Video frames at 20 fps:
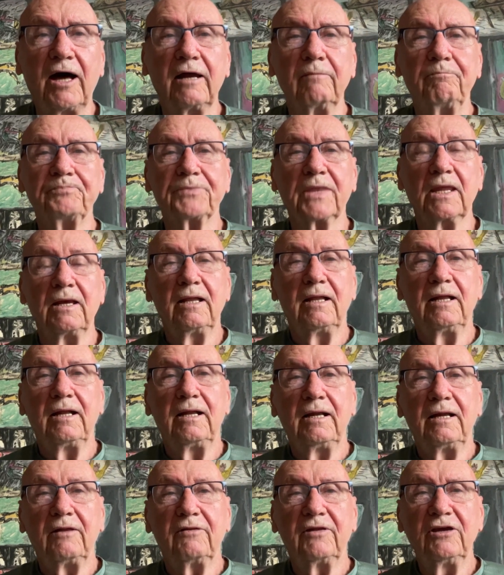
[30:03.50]
that
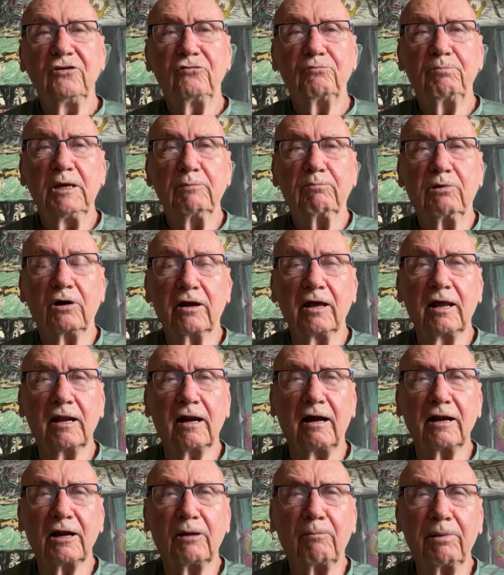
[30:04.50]
these people
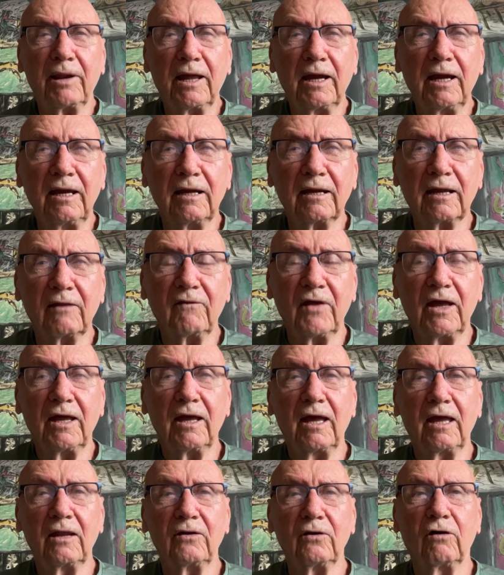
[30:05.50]
get on a plane and
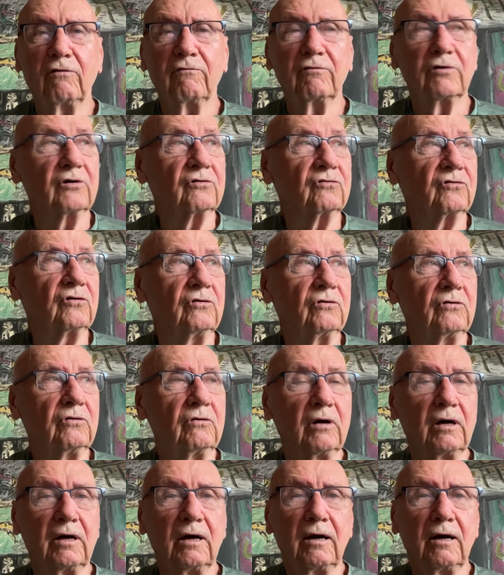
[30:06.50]
they head over to